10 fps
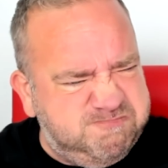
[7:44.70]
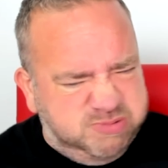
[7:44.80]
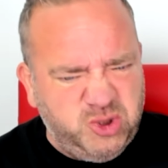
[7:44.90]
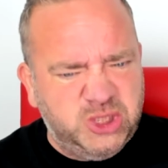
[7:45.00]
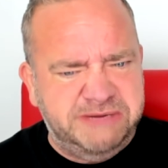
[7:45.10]

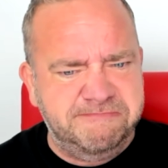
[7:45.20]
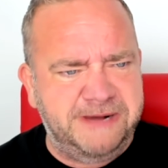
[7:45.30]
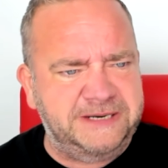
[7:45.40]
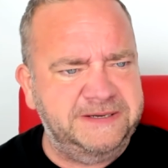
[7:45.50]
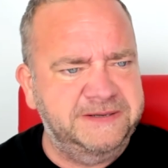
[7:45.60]
Buzzing,
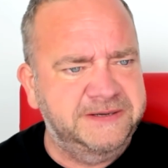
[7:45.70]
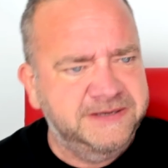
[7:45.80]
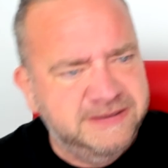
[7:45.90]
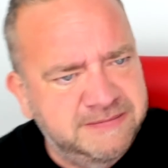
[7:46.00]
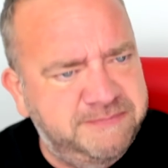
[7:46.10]
man.
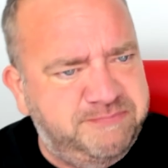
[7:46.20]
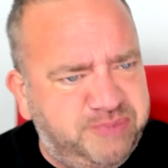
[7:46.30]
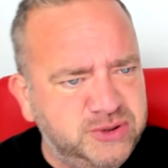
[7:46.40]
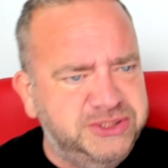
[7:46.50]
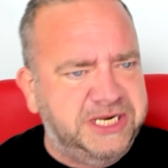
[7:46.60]

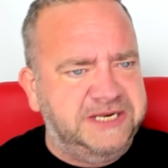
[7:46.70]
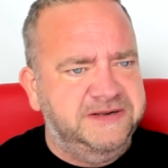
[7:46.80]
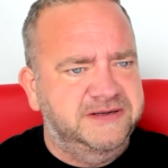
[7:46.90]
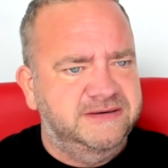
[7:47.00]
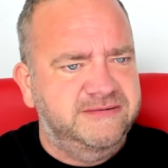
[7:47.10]
Buzzing.
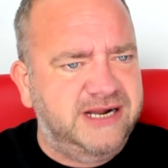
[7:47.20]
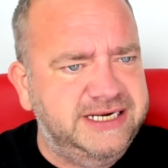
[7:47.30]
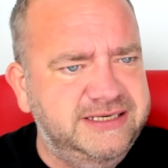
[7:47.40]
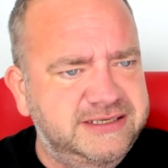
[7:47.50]
Right.